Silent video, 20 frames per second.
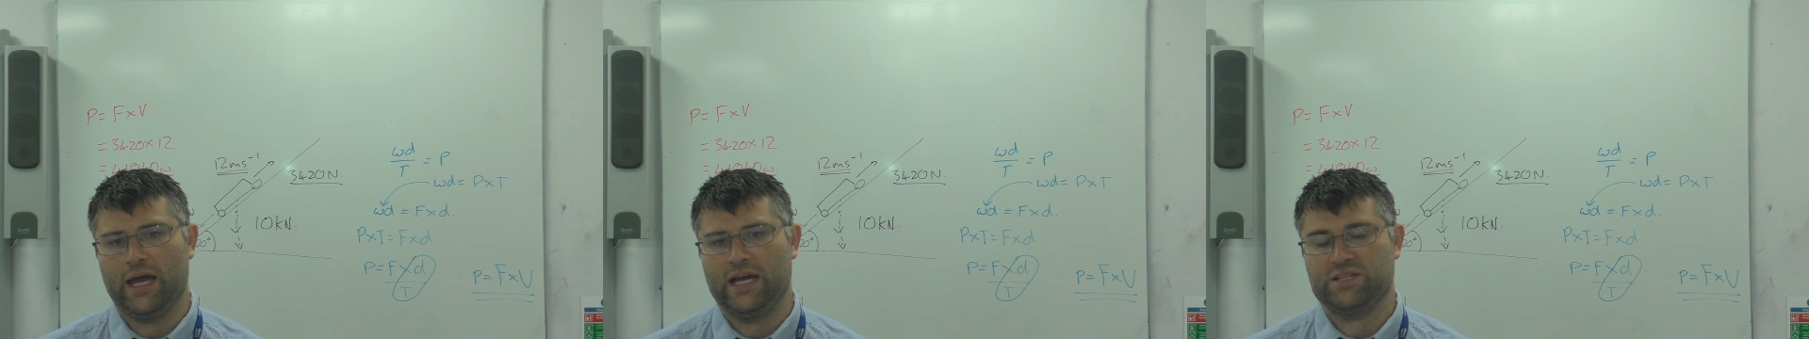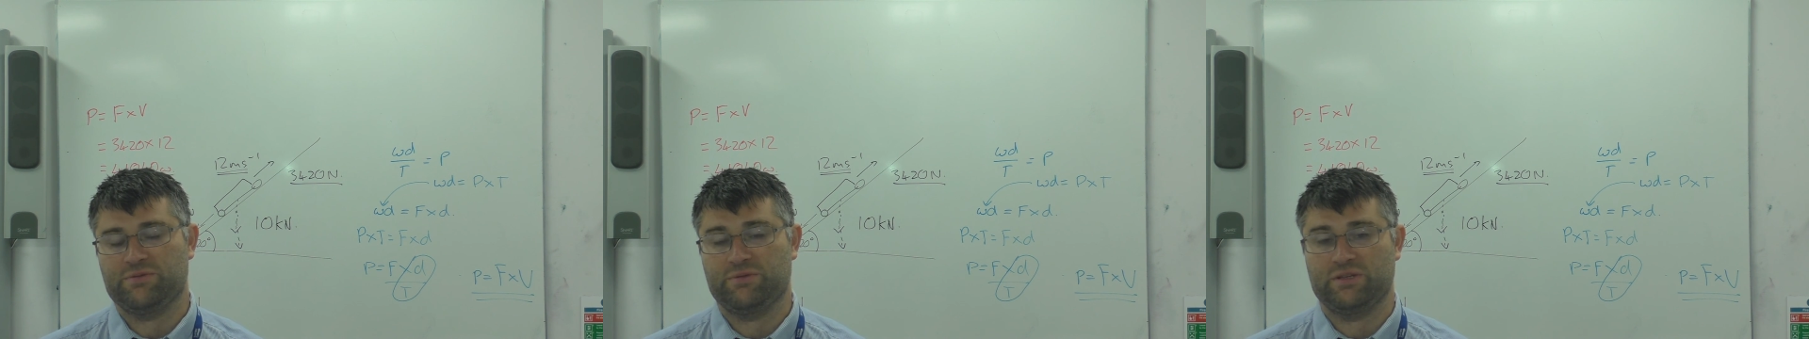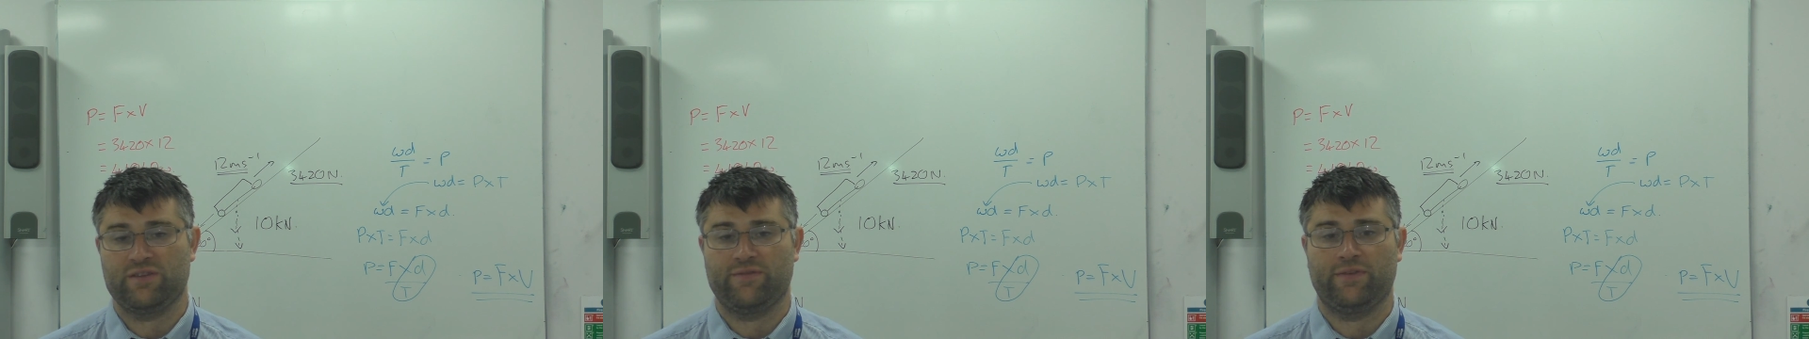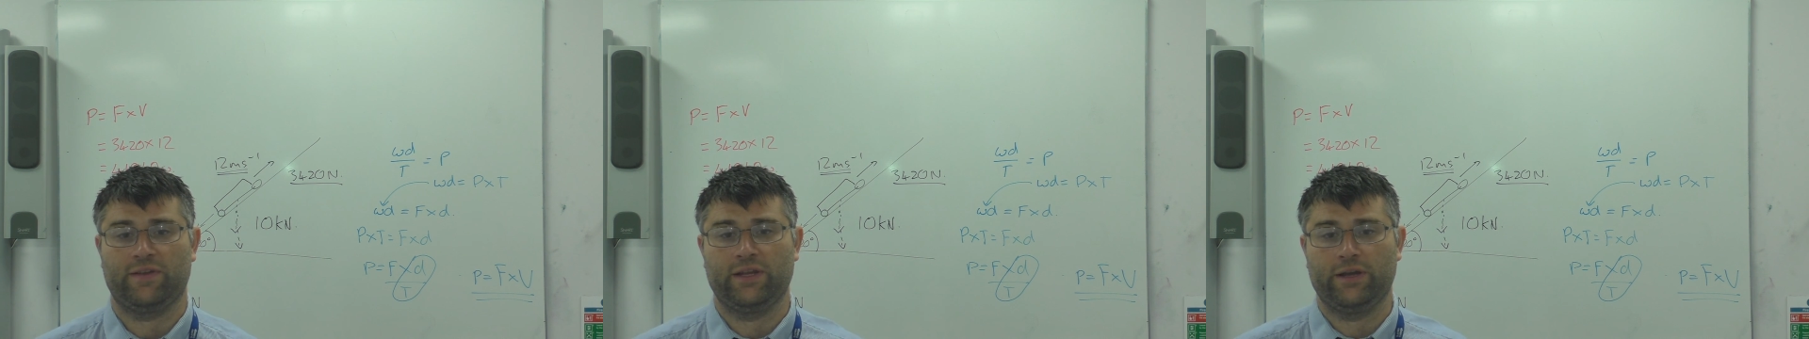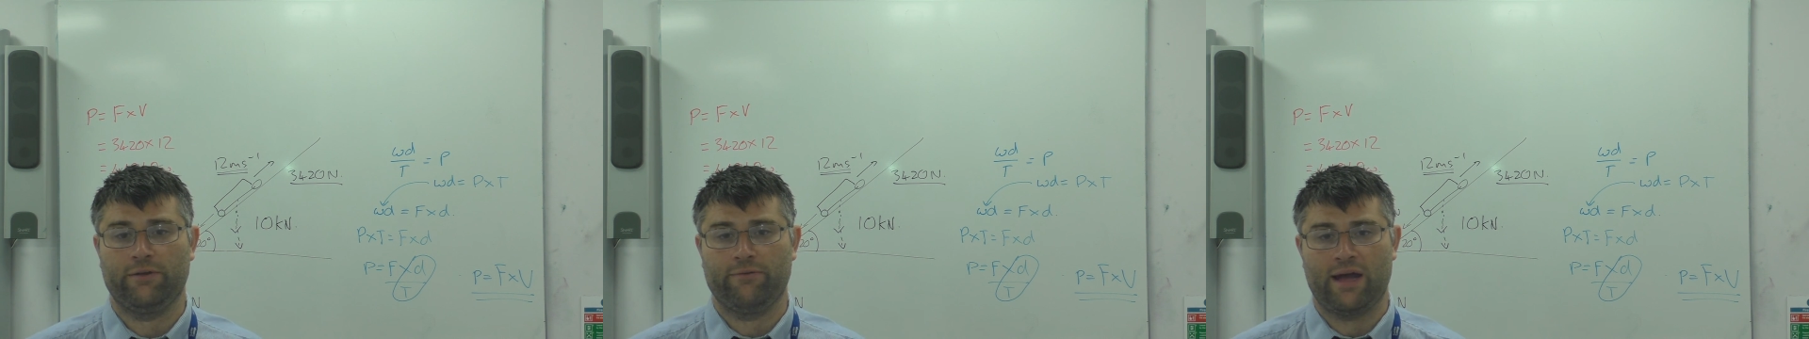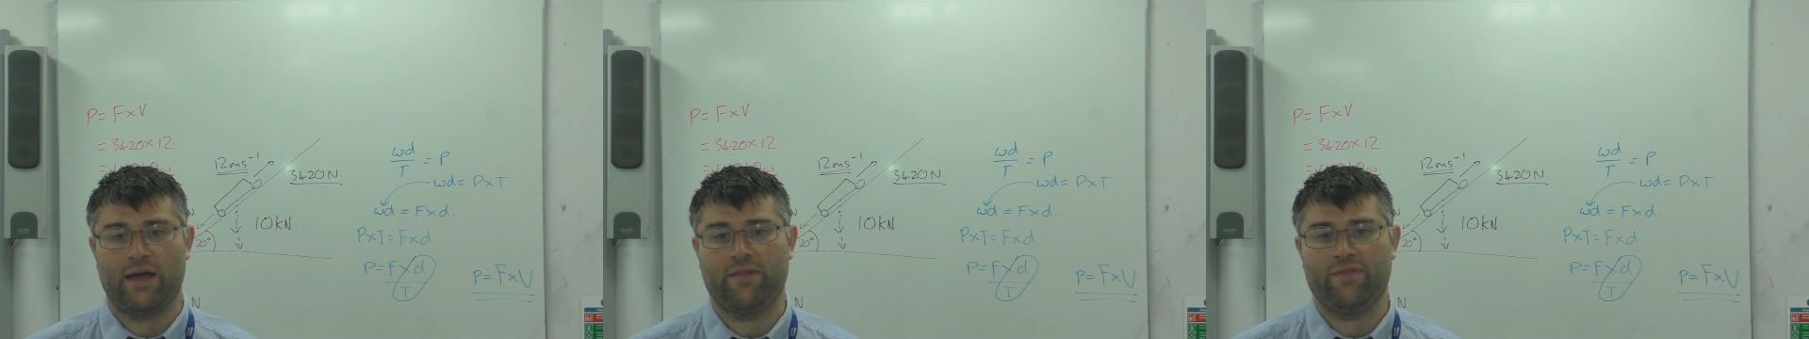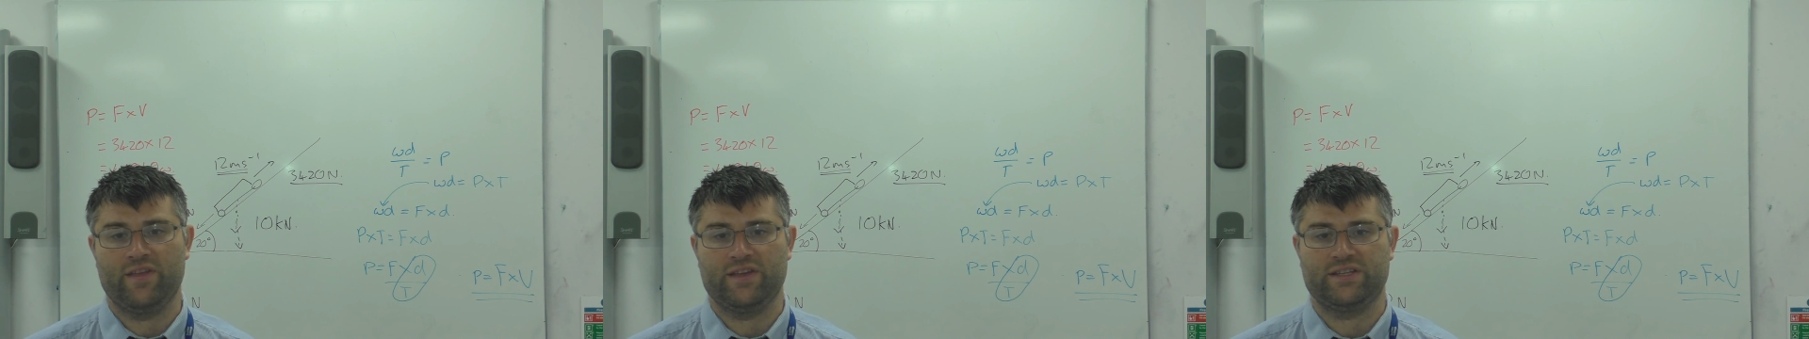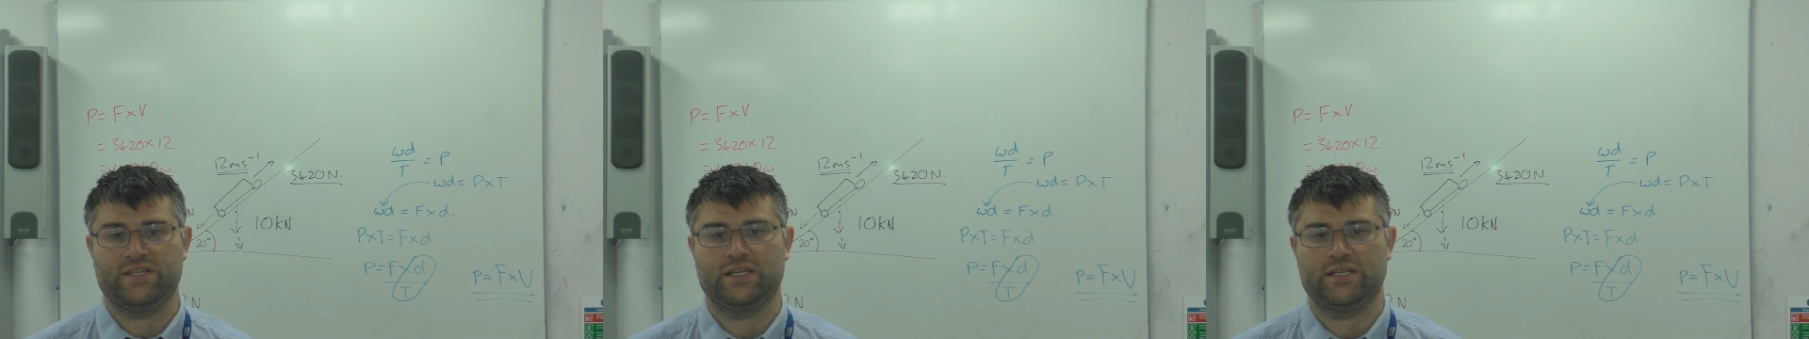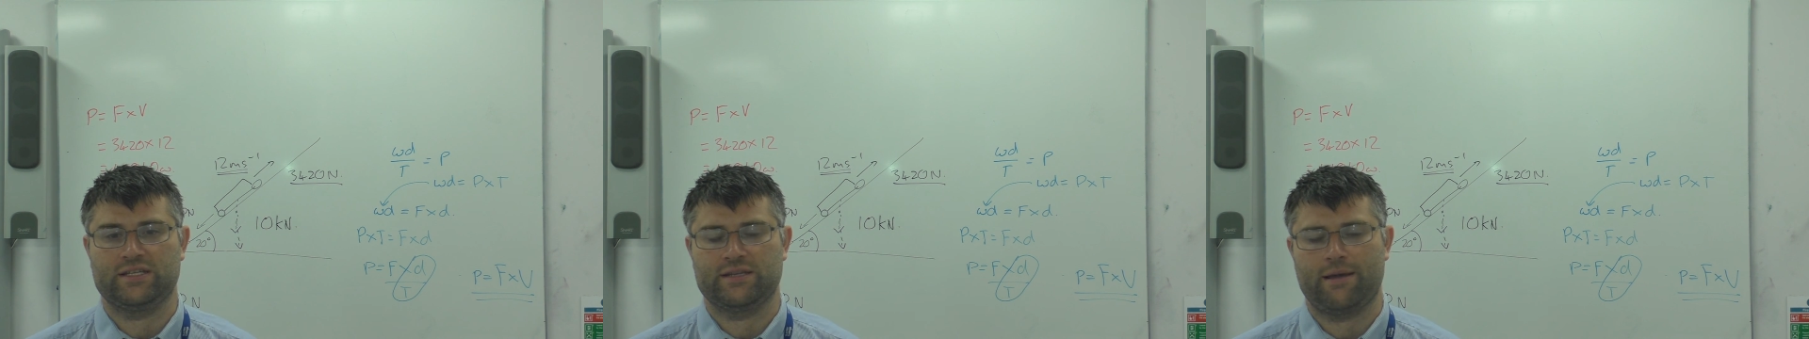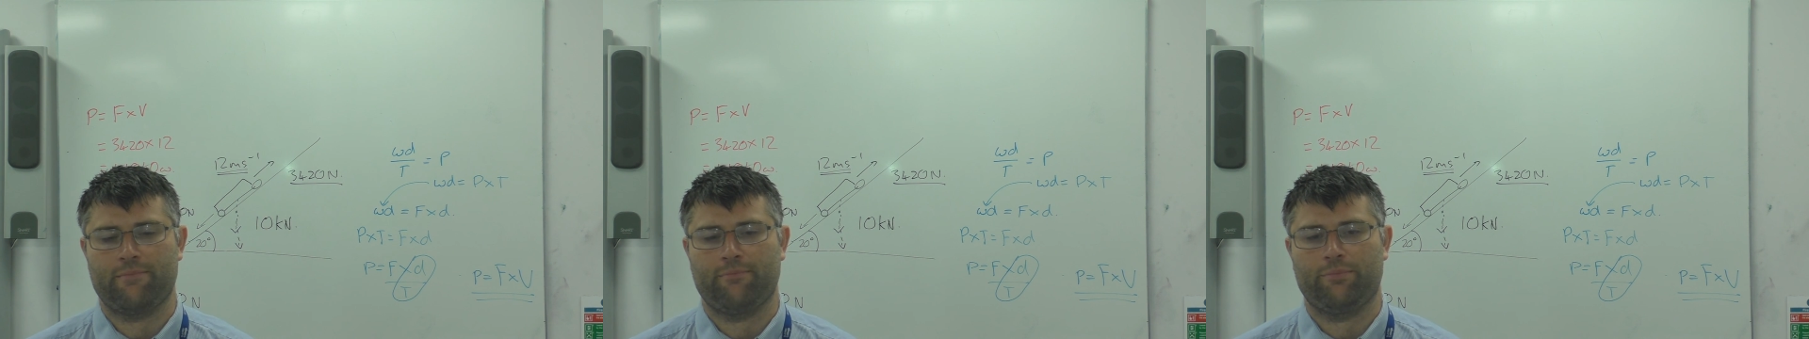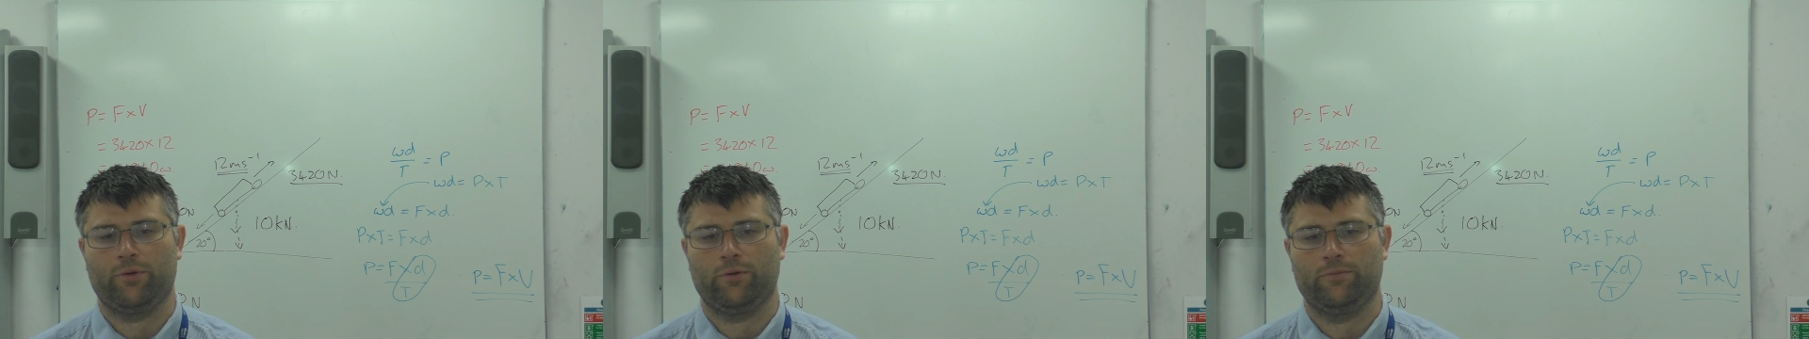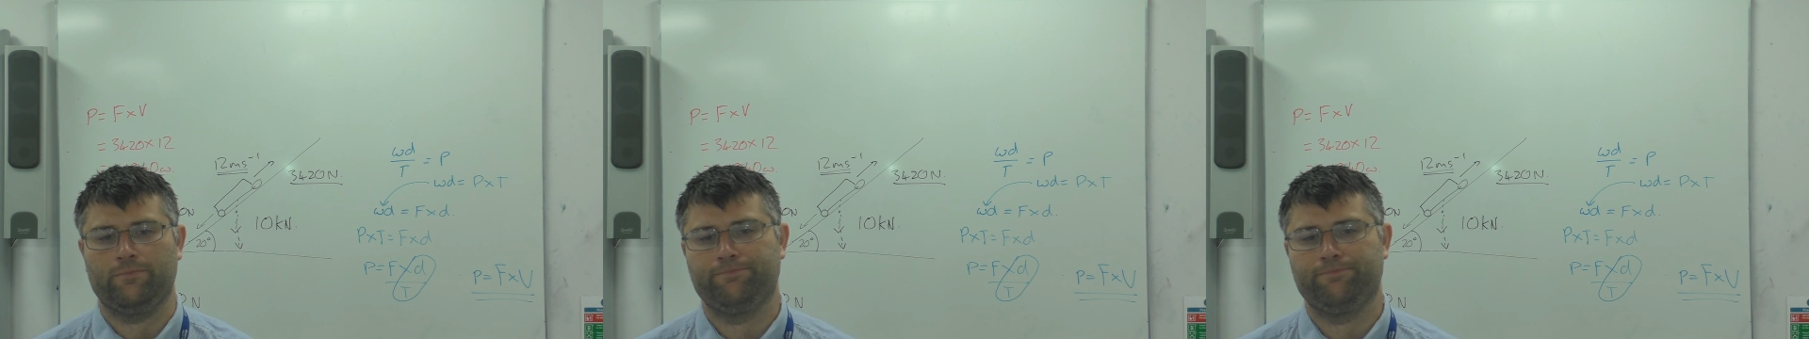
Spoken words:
specifically around this example.